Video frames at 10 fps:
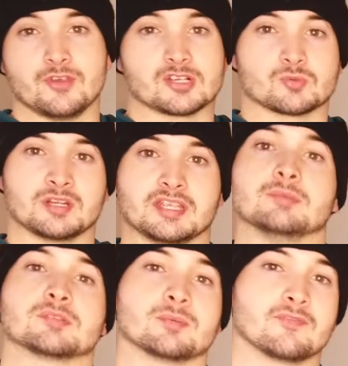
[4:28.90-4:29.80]
If you guys want to
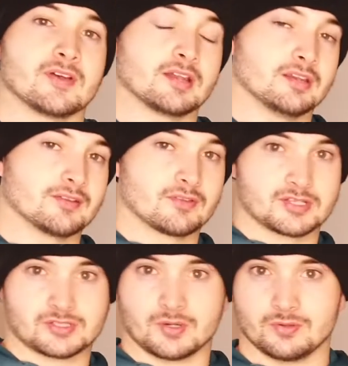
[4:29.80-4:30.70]
keep some of the fat in there,
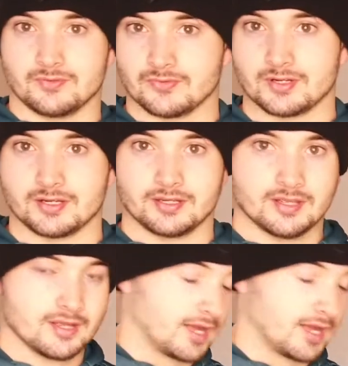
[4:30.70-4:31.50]
that's totally fine.